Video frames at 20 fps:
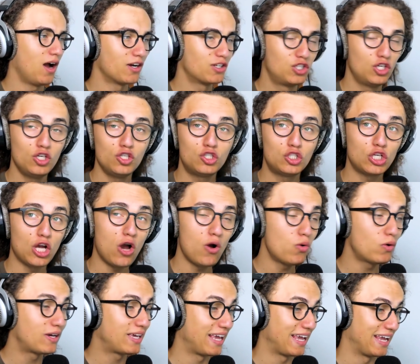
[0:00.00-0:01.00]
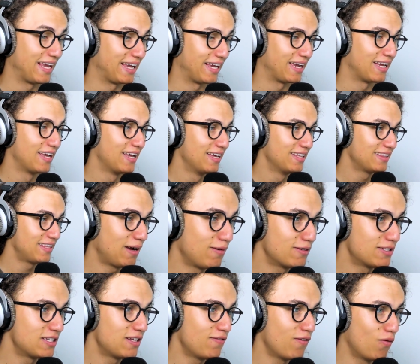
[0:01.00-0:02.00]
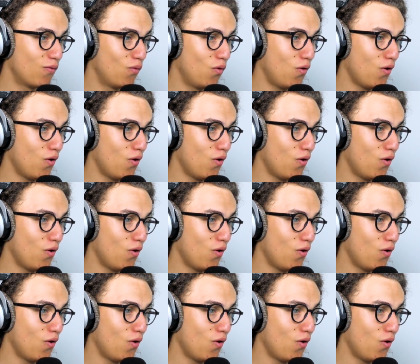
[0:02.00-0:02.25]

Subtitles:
Are you joking? That was even